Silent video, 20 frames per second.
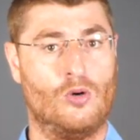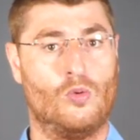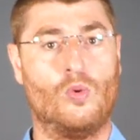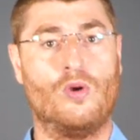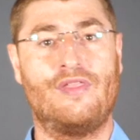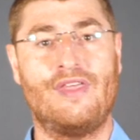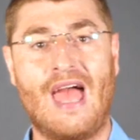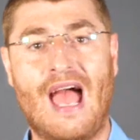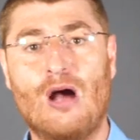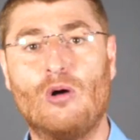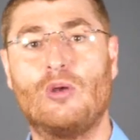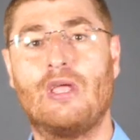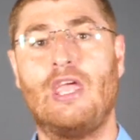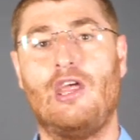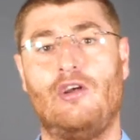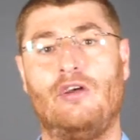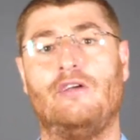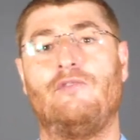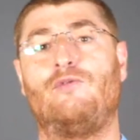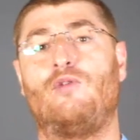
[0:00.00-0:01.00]
without
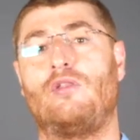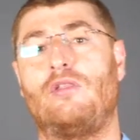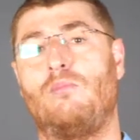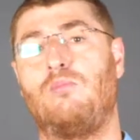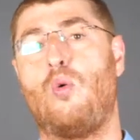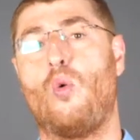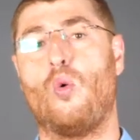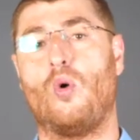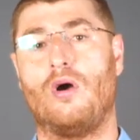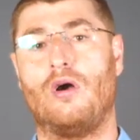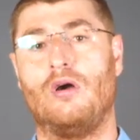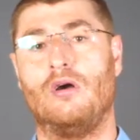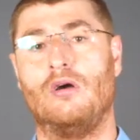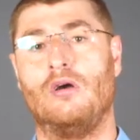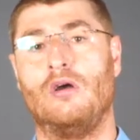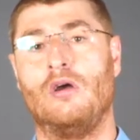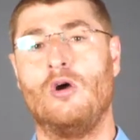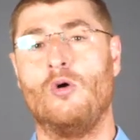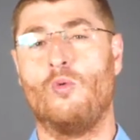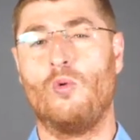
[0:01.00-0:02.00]
caring for the poor,
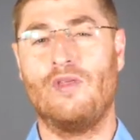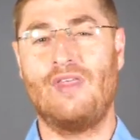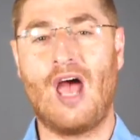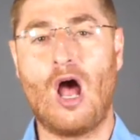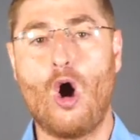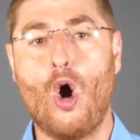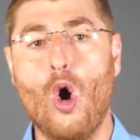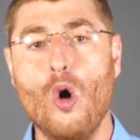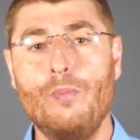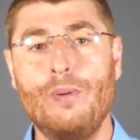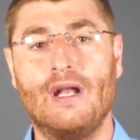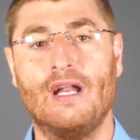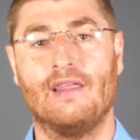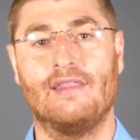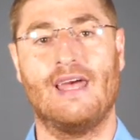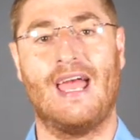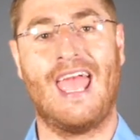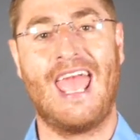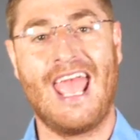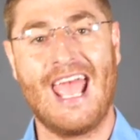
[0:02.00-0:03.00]
without
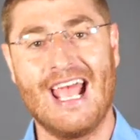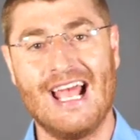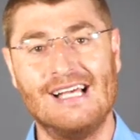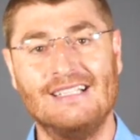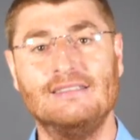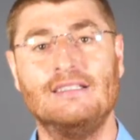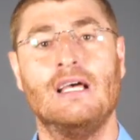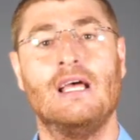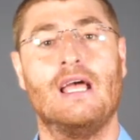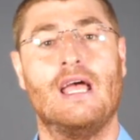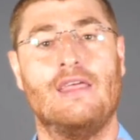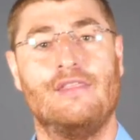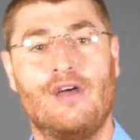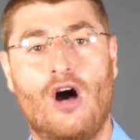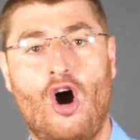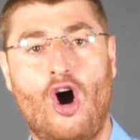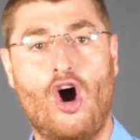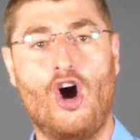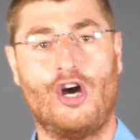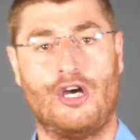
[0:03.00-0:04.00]
opening the hand and the
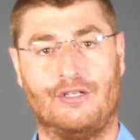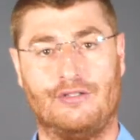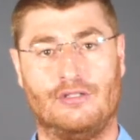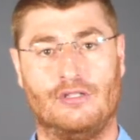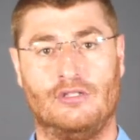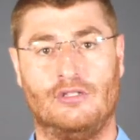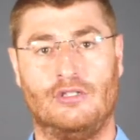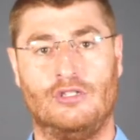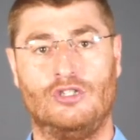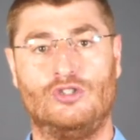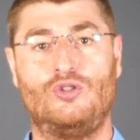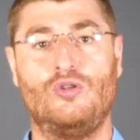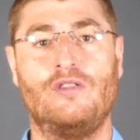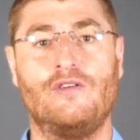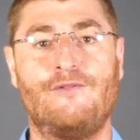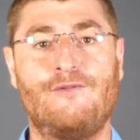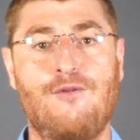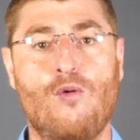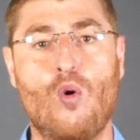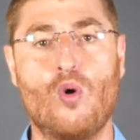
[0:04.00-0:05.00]
heart to
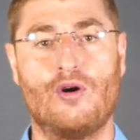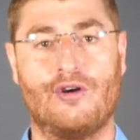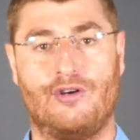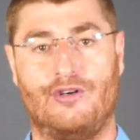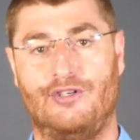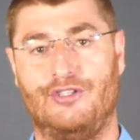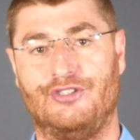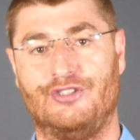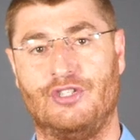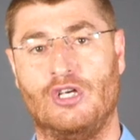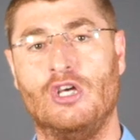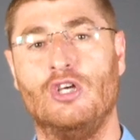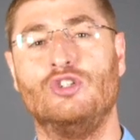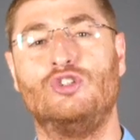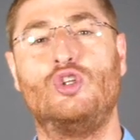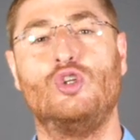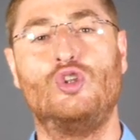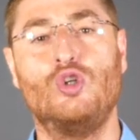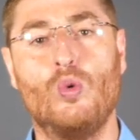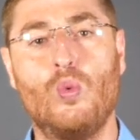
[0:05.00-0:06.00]
the foreigners,
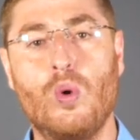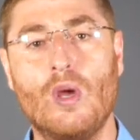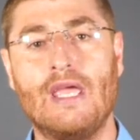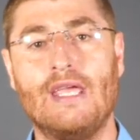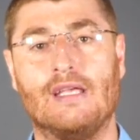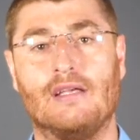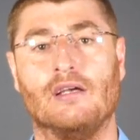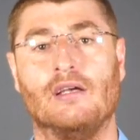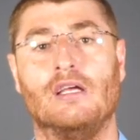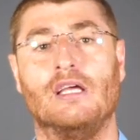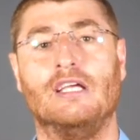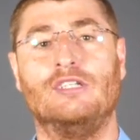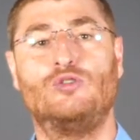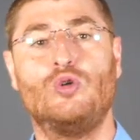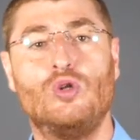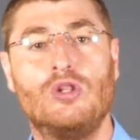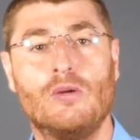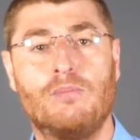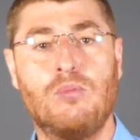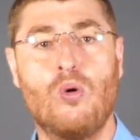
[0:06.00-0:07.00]
to the weak, and
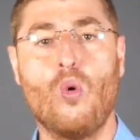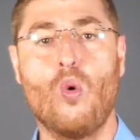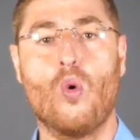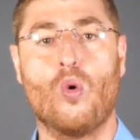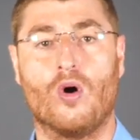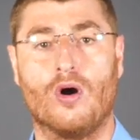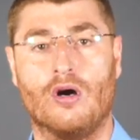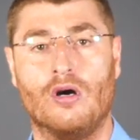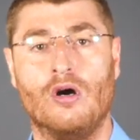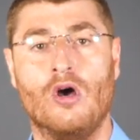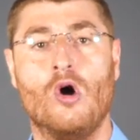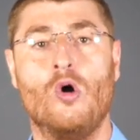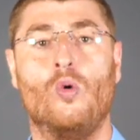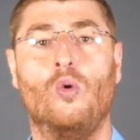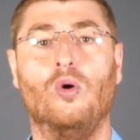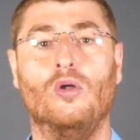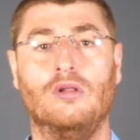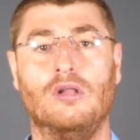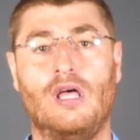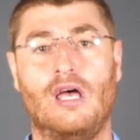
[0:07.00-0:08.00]
to the poor
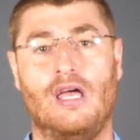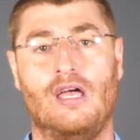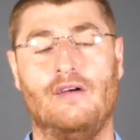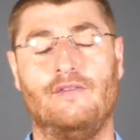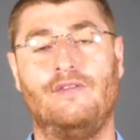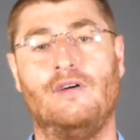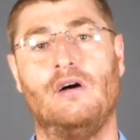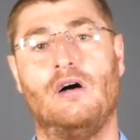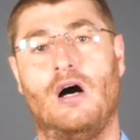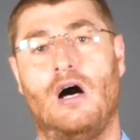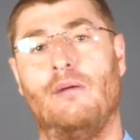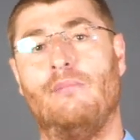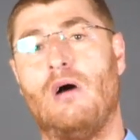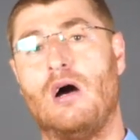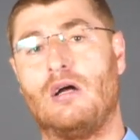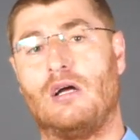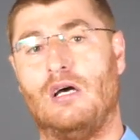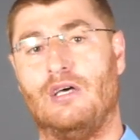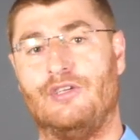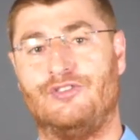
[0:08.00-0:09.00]
who live
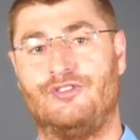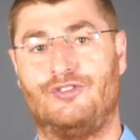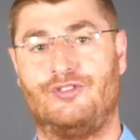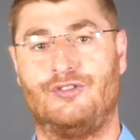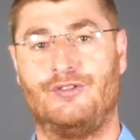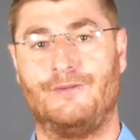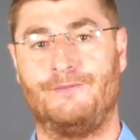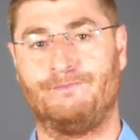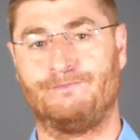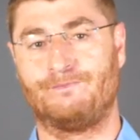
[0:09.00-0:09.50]
among us.